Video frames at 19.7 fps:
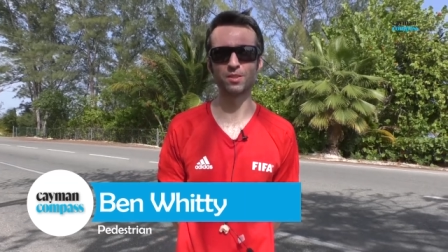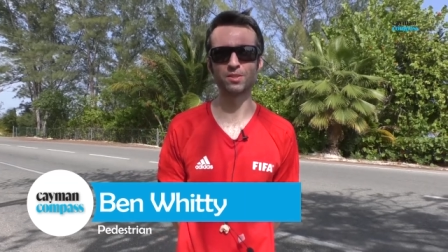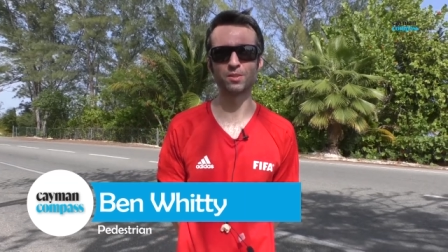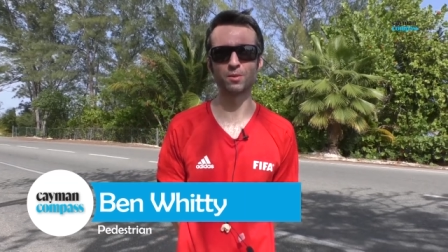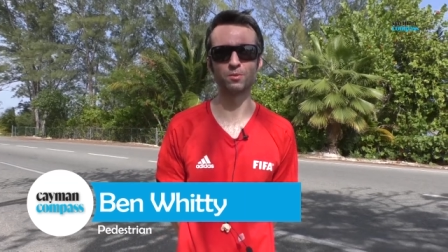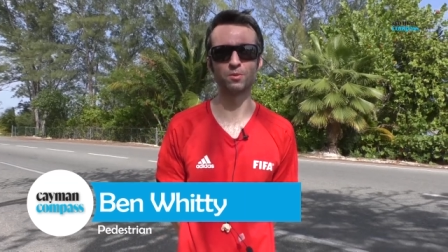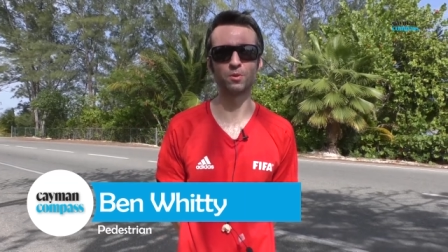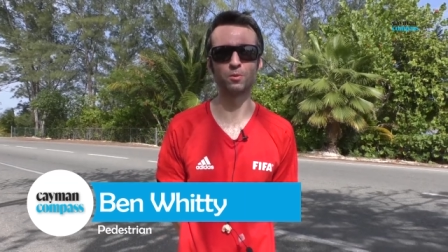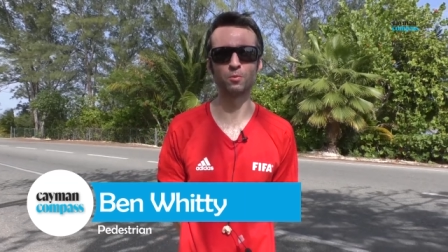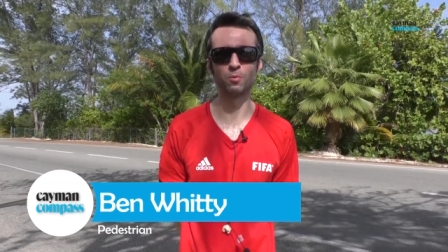I
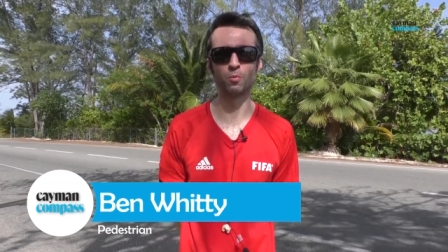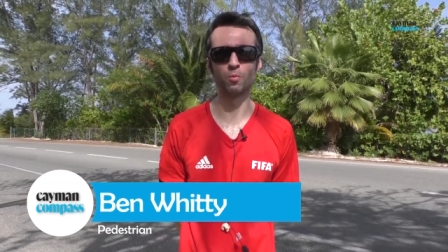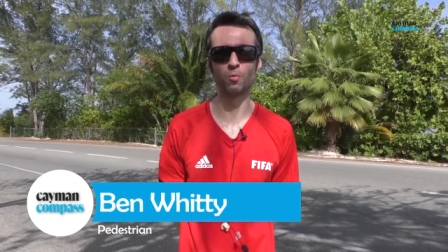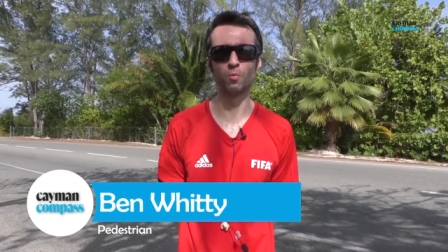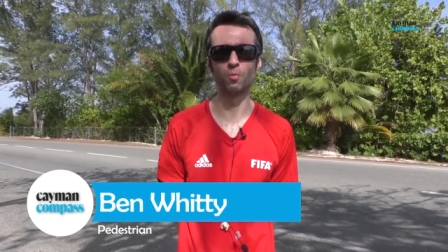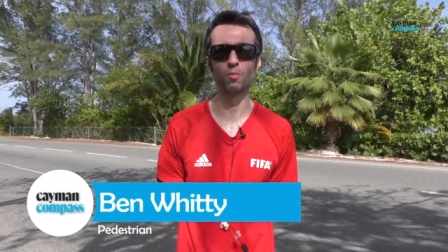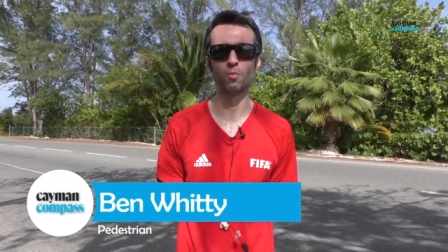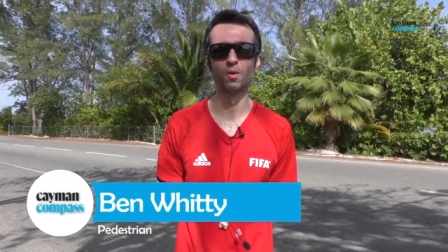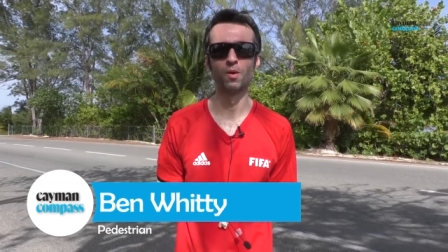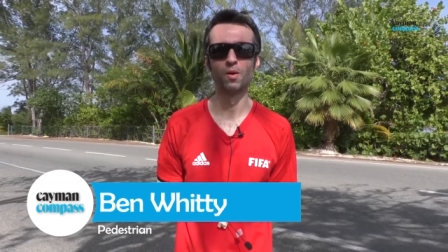don't know
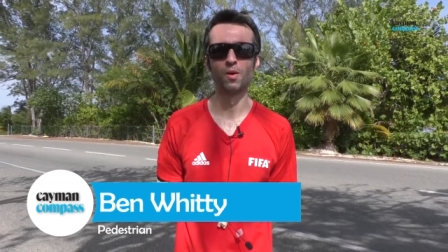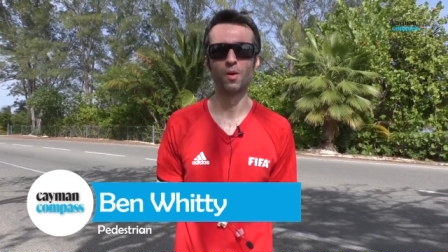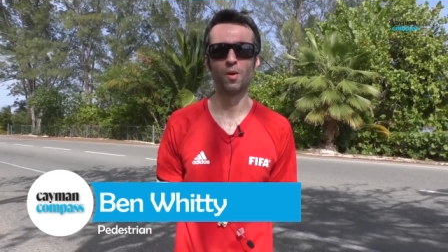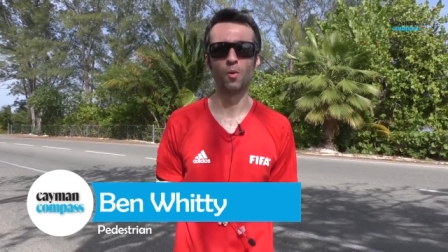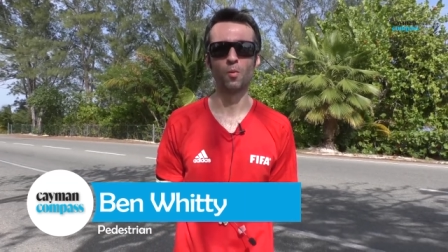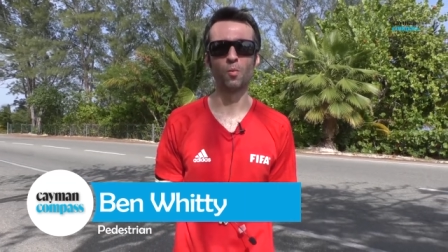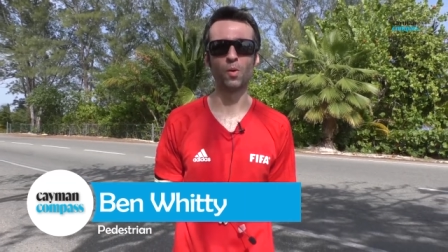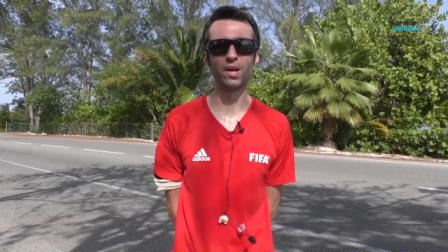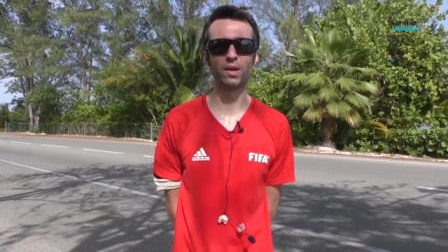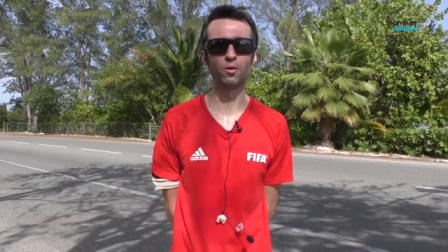
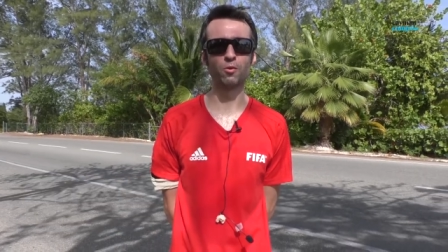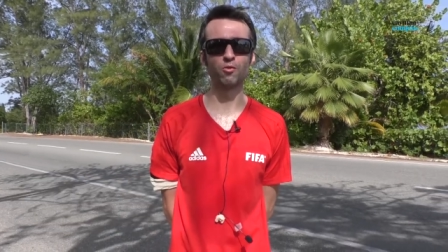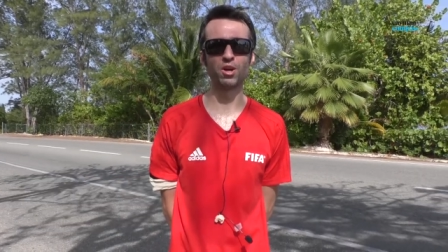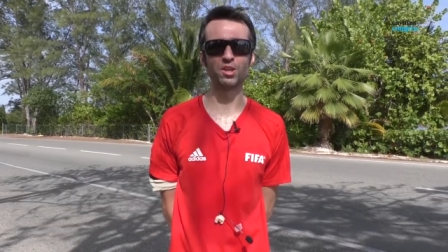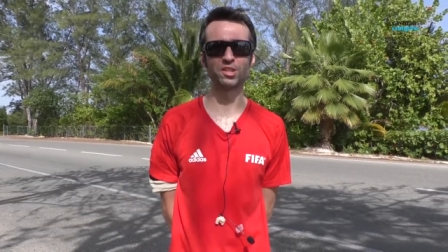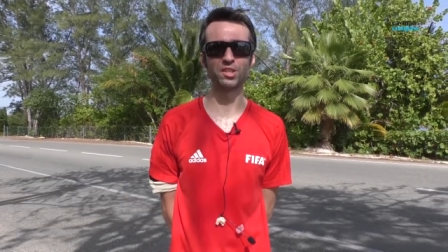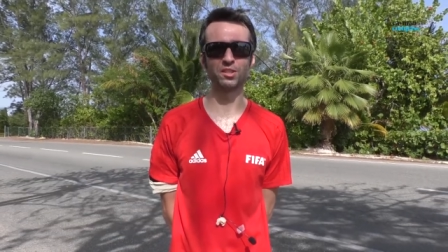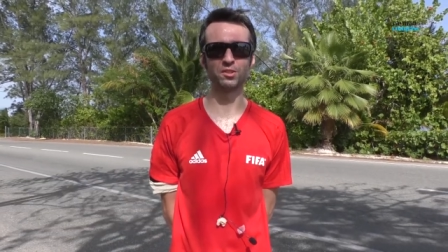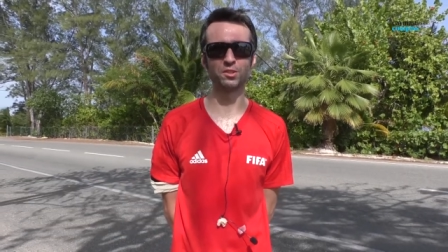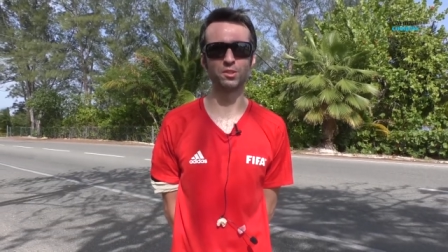where you're
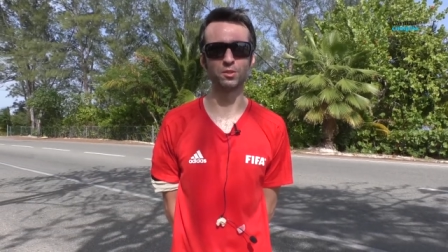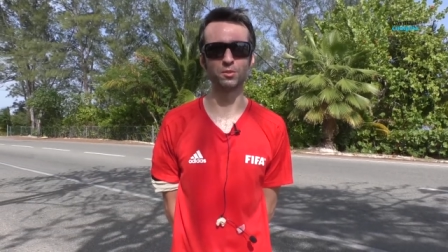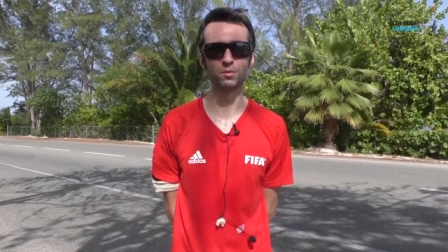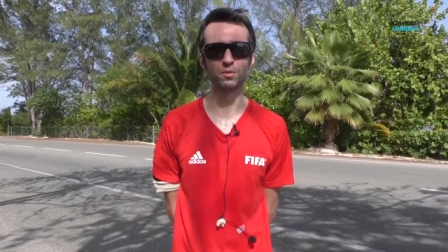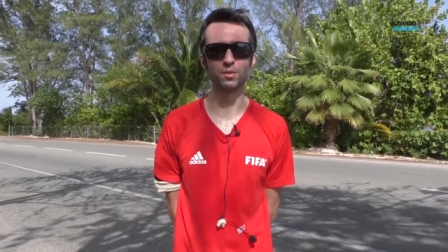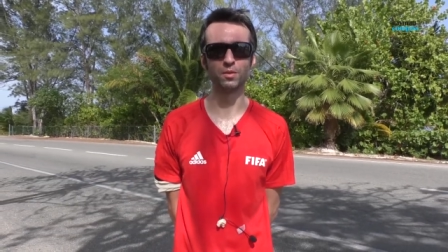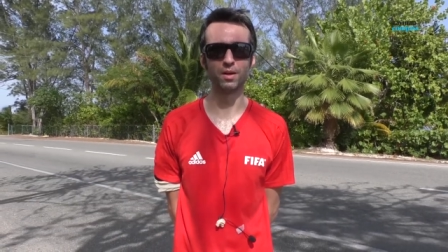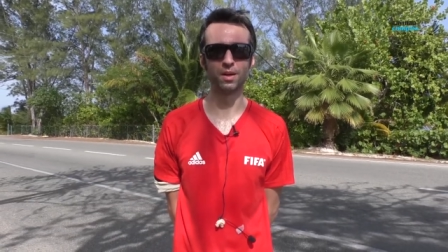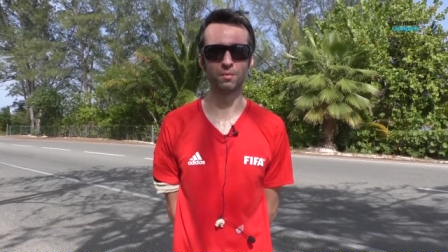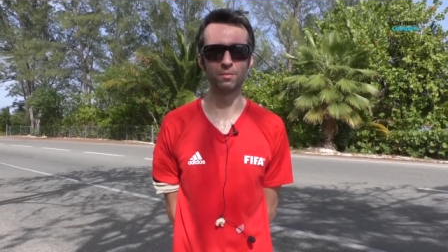rushing
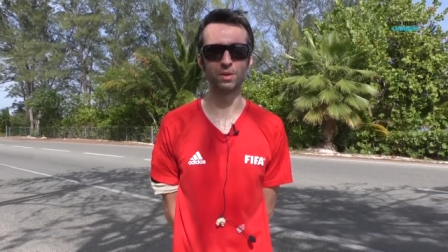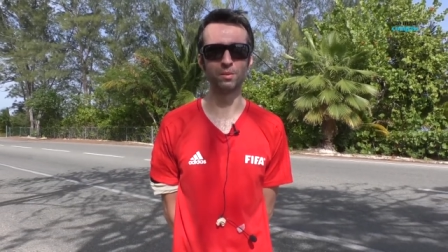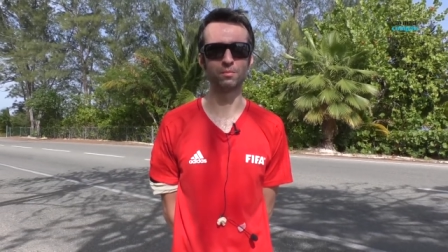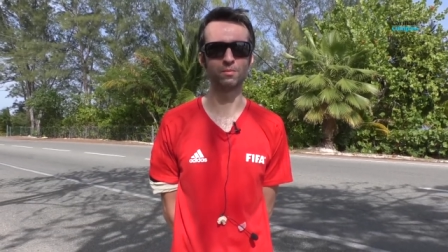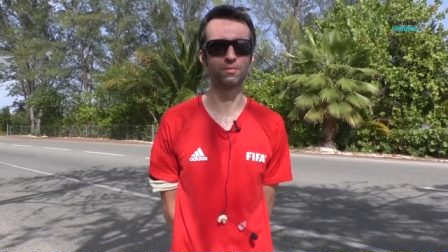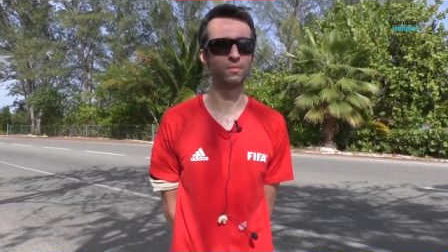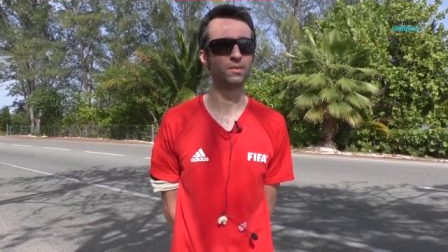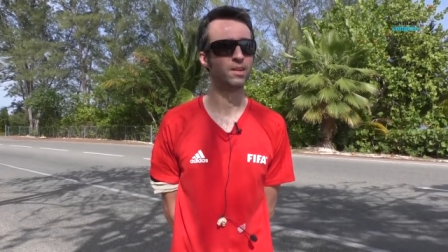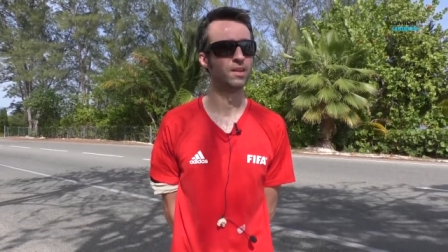to. I mean,